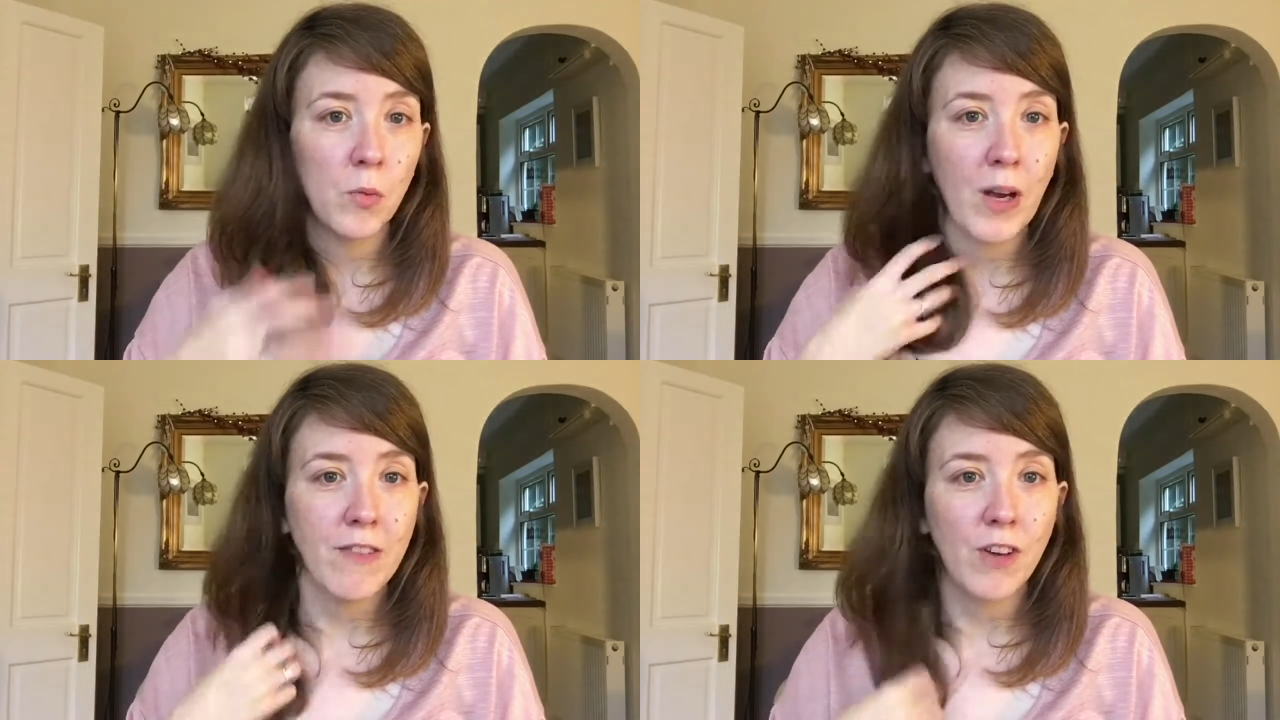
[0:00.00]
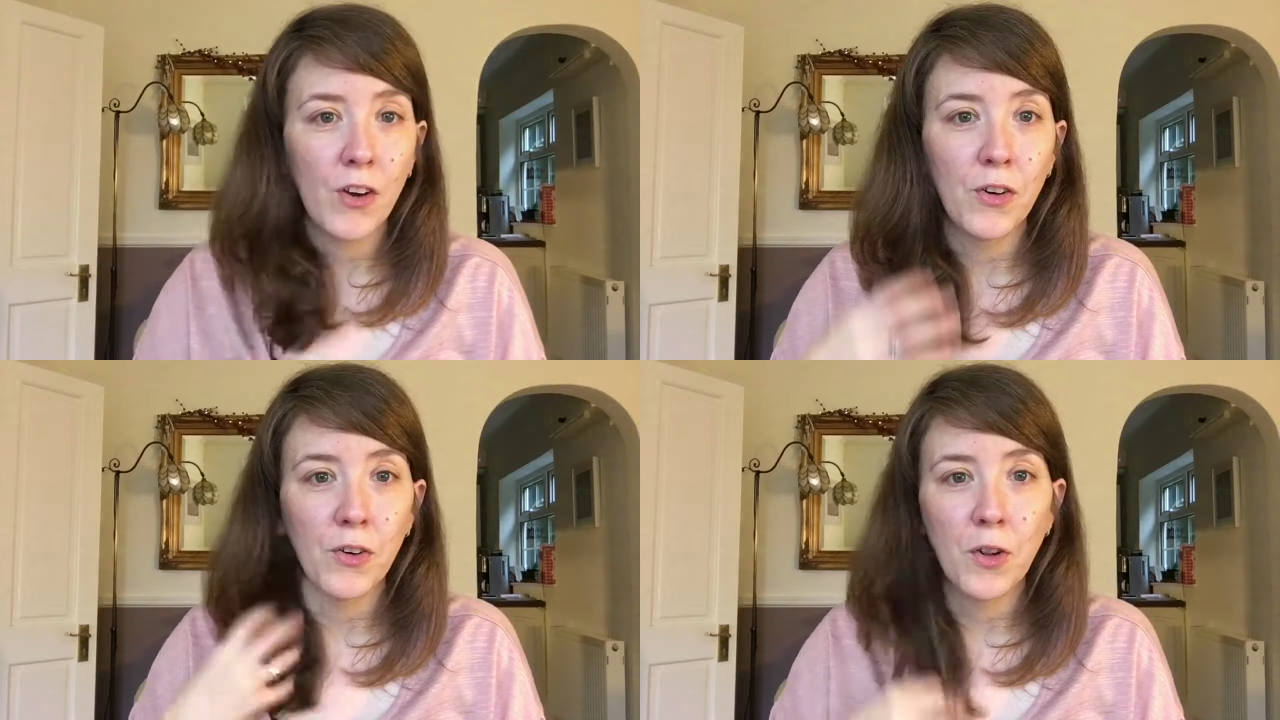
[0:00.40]
wave
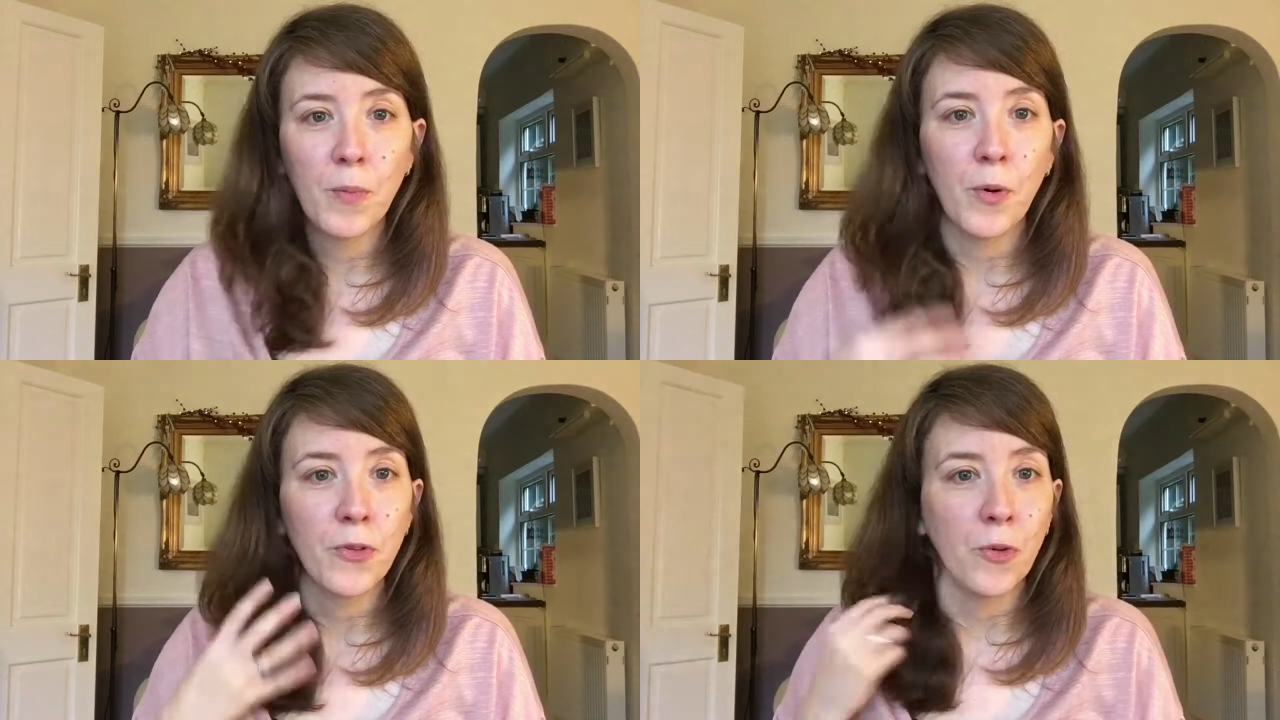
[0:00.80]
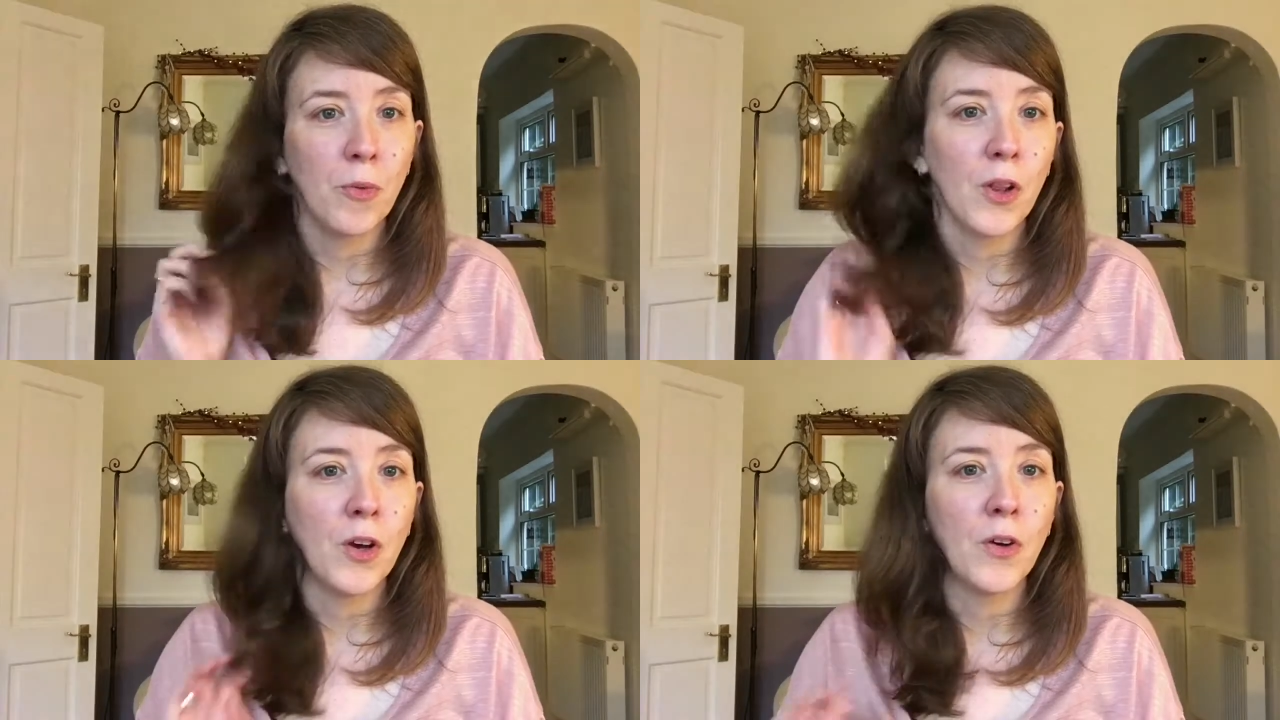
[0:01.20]
going on at the
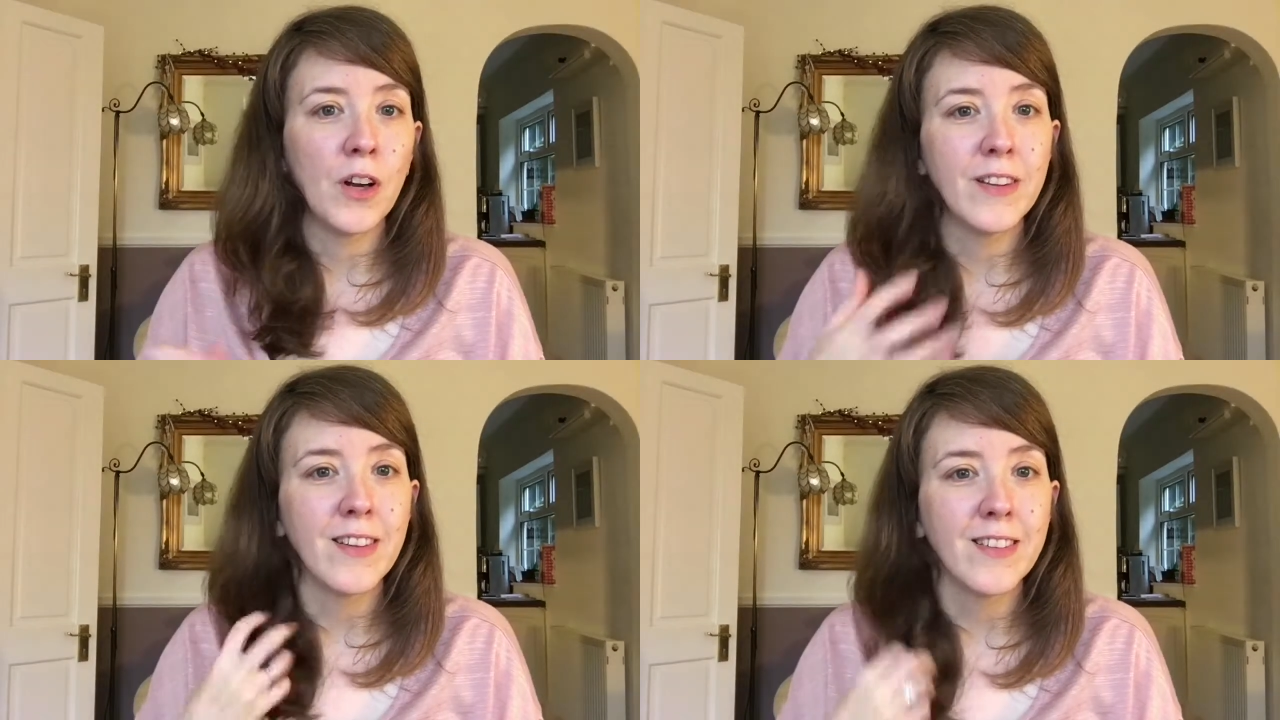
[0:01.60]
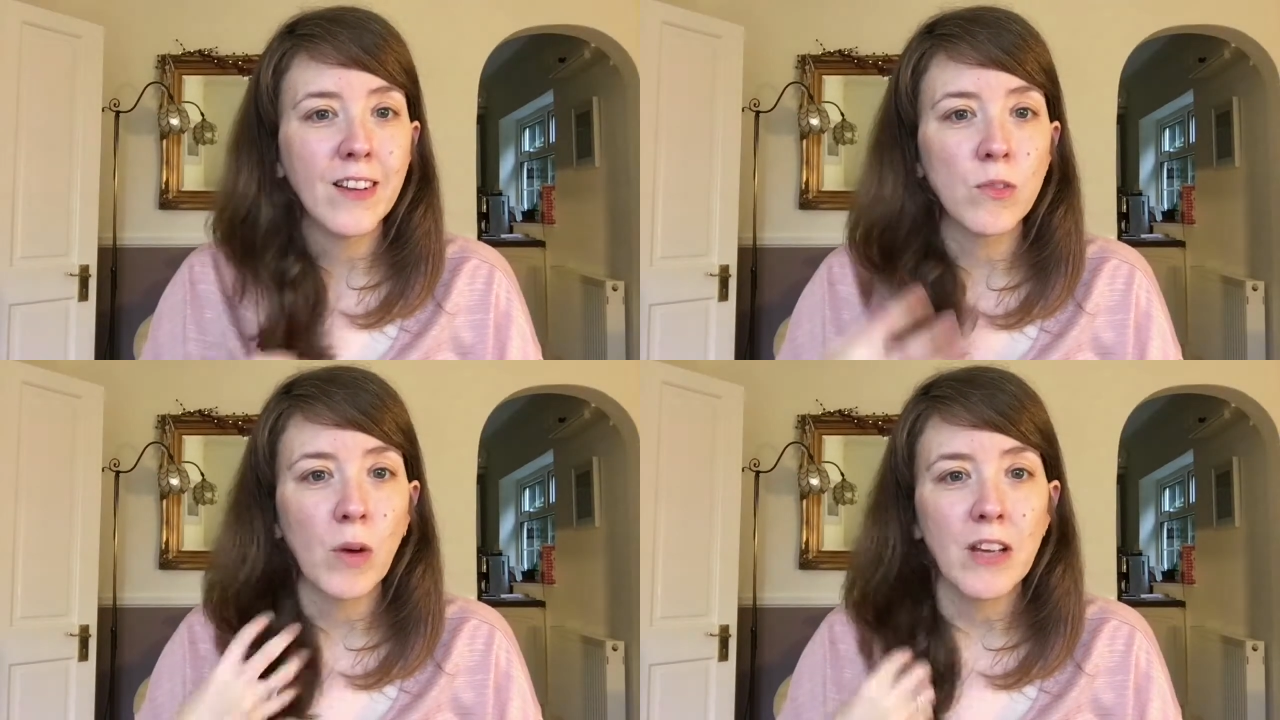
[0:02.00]
bottom, although it
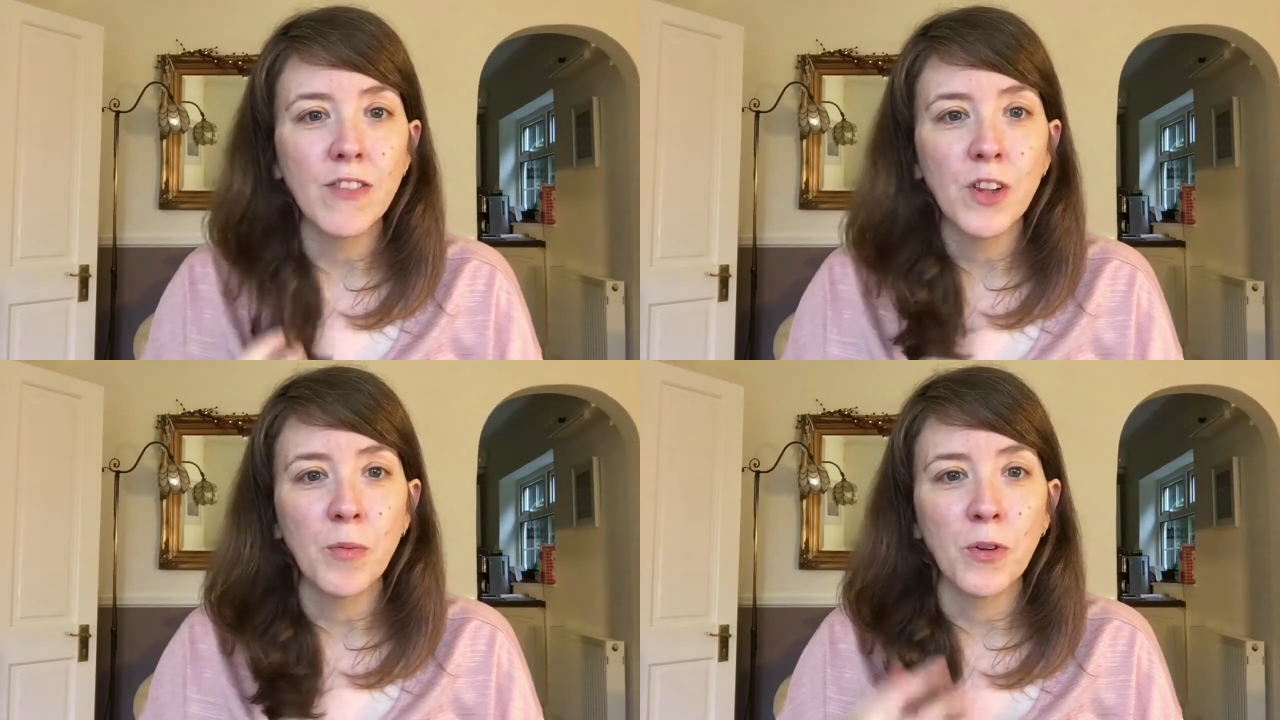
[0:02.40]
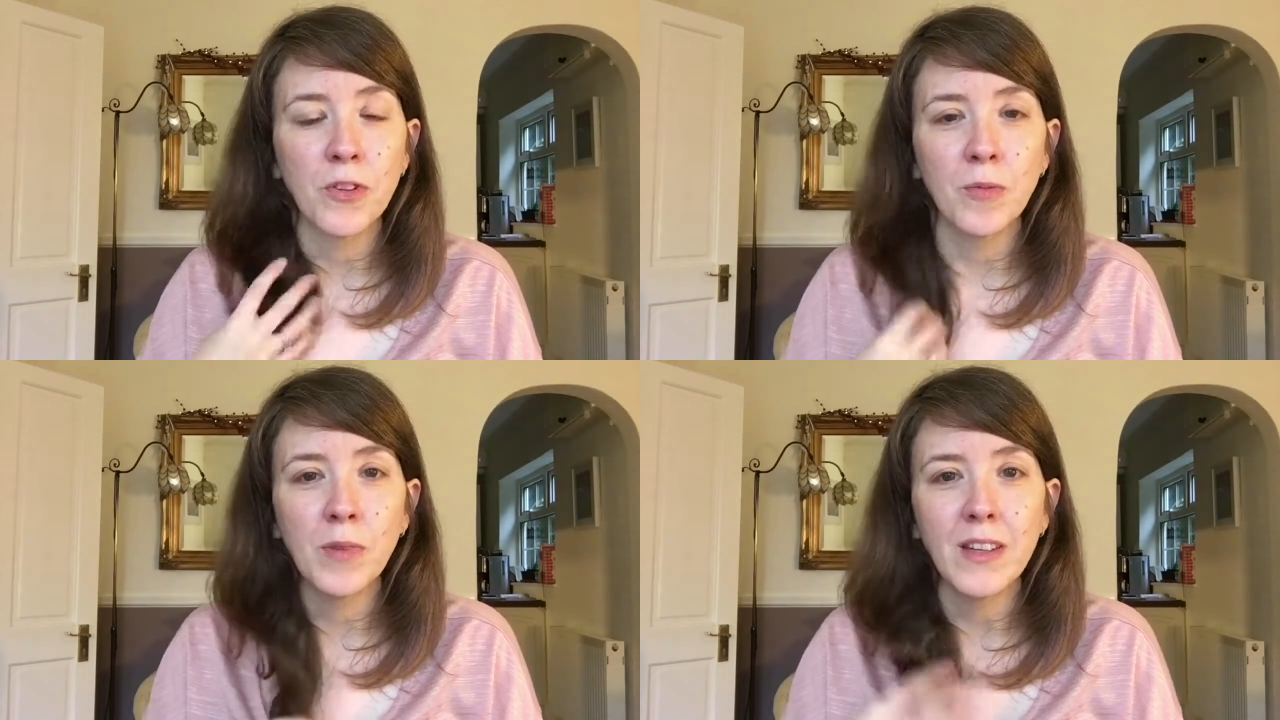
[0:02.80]
does wave at the bottom,